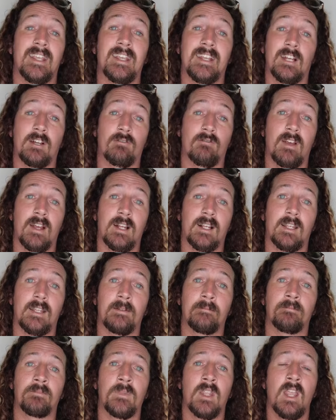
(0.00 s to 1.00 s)

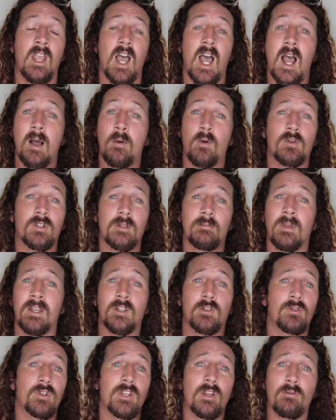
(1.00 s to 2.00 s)
incorrectly. Also
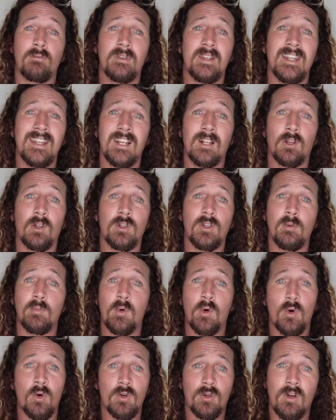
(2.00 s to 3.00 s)
make sure you don't kneel on your
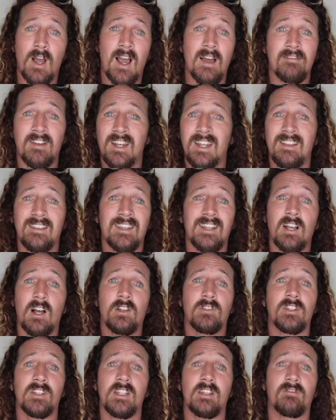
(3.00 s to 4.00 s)
board or have anything
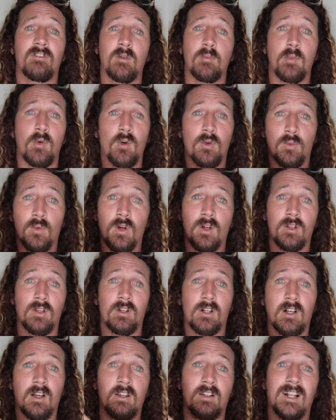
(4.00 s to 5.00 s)
underneath your board while
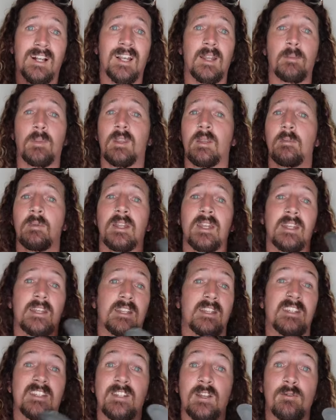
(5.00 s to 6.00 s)
you're kind of clipping them in,
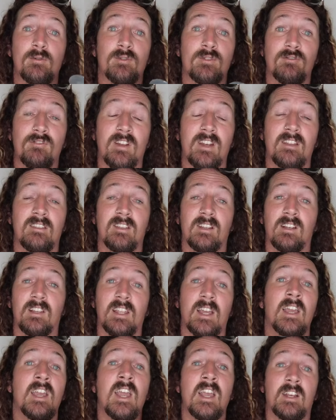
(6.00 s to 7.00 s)
any stones or anything like
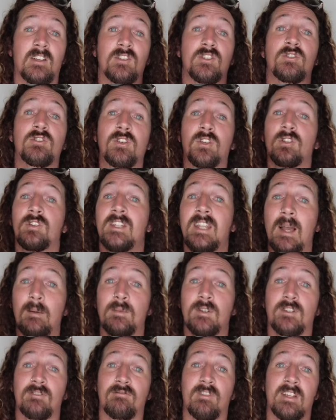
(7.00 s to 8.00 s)
that, because you could
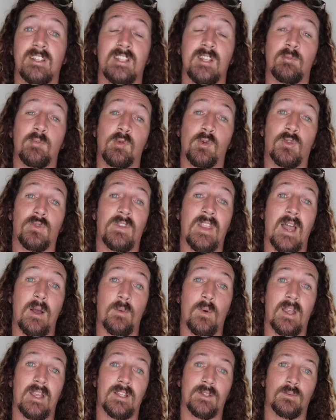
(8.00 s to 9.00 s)
damage the rest of your board that
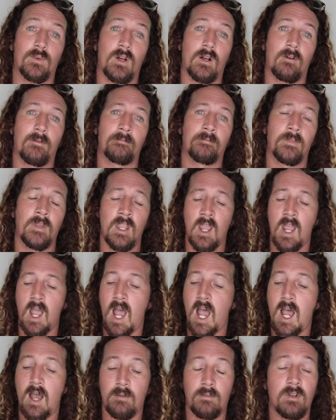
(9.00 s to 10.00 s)
way as well.
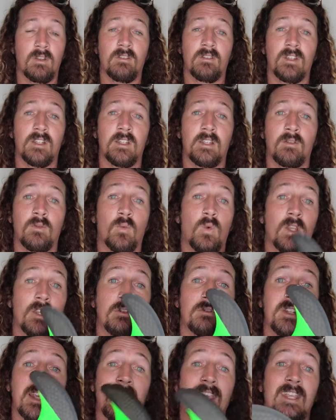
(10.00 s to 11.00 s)
Another thing, when
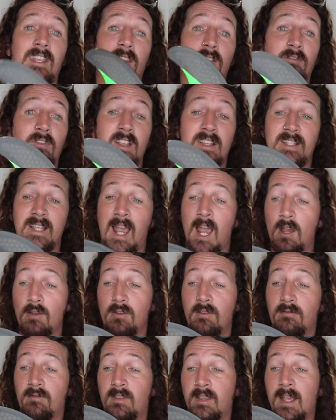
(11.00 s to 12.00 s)
you're taking the fins out,
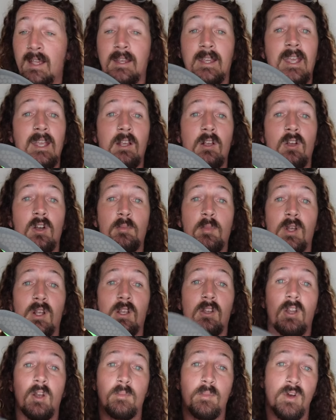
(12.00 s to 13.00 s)
you've again got to put a
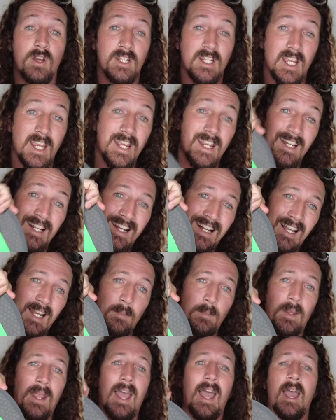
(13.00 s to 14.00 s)
lot of pressure here to
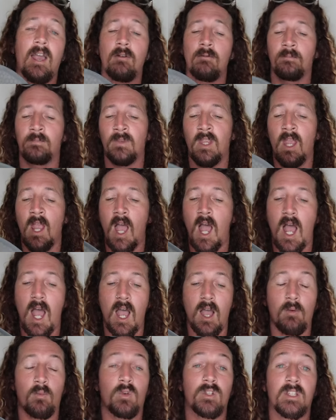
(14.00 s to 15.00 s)
clip it
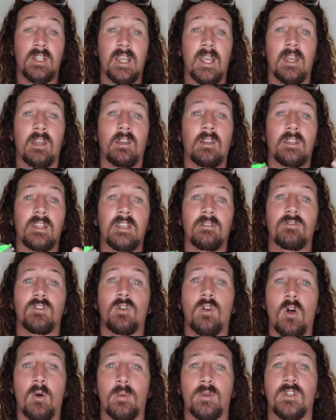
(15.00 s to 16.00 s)
out, which again gives
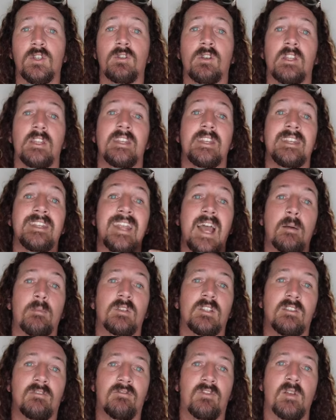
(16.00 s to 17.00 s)
you opportunity to
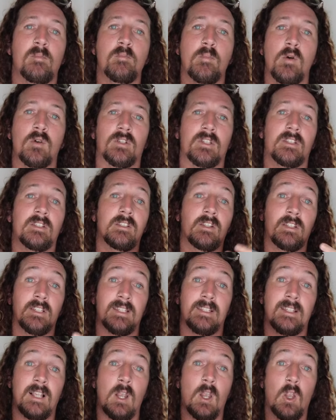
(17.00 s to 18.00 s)
damage the fin boxes because
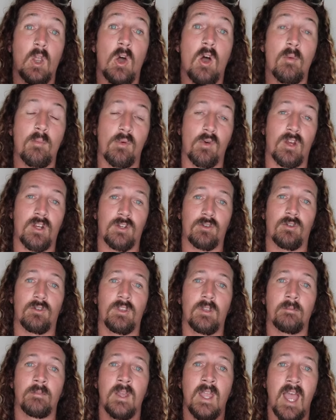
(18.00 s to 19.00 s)
there's a lot of pressure on
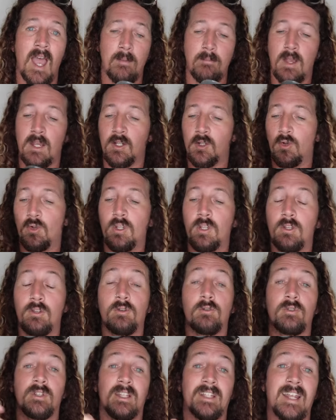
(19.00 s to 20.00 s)
them. And make sure you
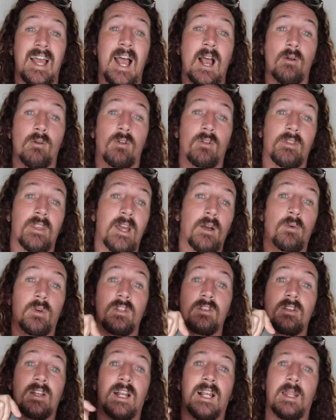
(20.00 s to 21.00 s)
use a towel on that
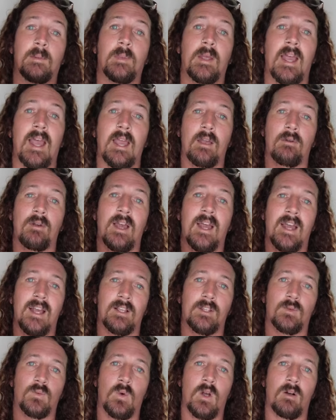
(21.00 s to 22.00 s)
when you clip it out
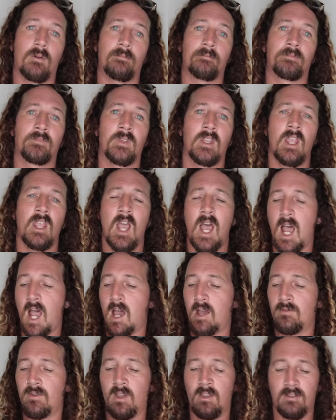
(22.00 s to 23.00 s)
as well.
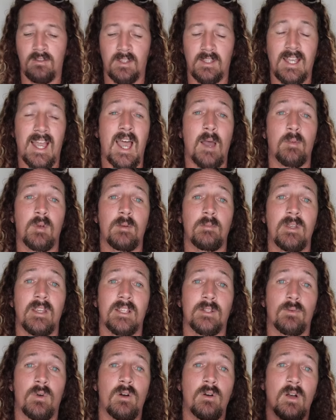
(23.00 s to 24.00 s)
Another thing that happened to me
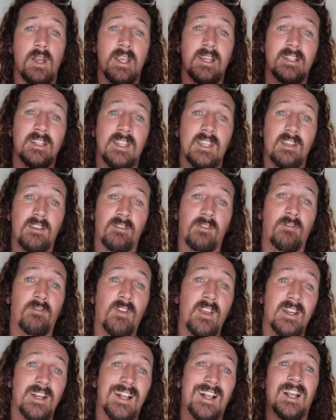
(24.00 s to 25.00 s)
as well is the
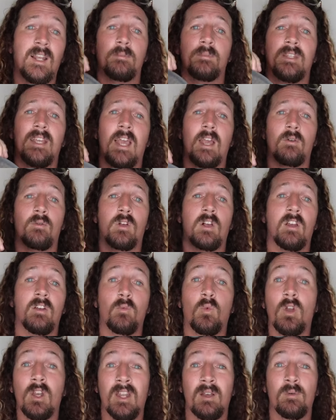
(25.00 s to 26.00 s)
fin clipped out kind
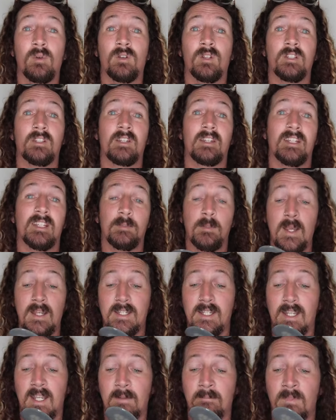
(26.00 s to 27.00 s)
of one way I wasn't
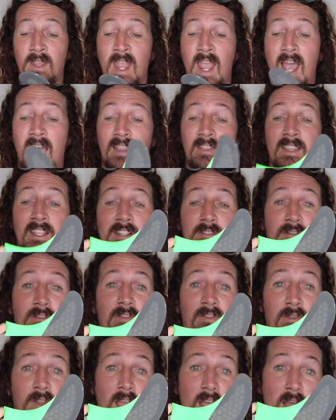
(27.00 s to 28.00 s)
expecting it, and this
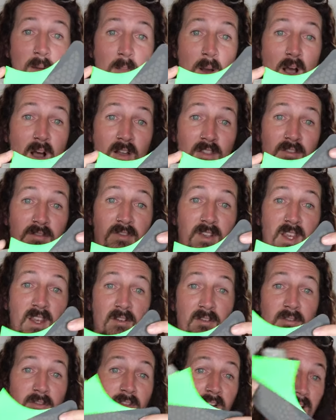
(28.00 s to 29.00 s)
part of the
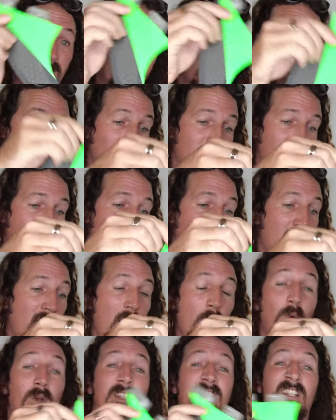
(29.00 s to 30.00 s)
fin flicked over
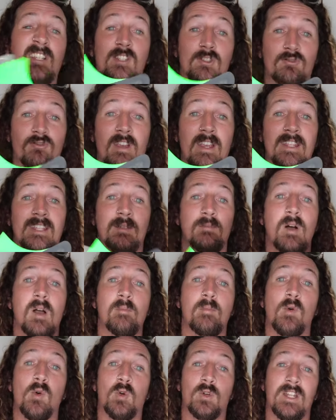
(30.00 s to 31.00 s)
and went straight into my
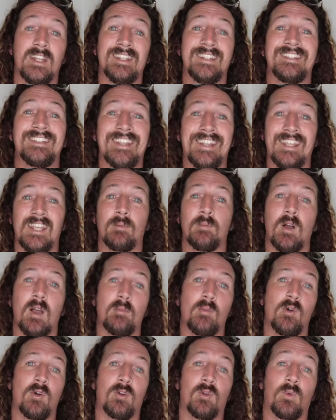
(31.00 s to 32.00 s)
board, dinging my
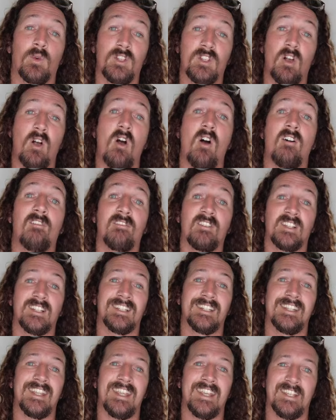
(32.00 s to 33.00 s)
board, which
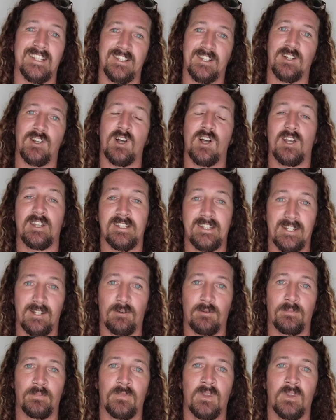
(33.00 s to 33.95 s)
obviously isn't ideal.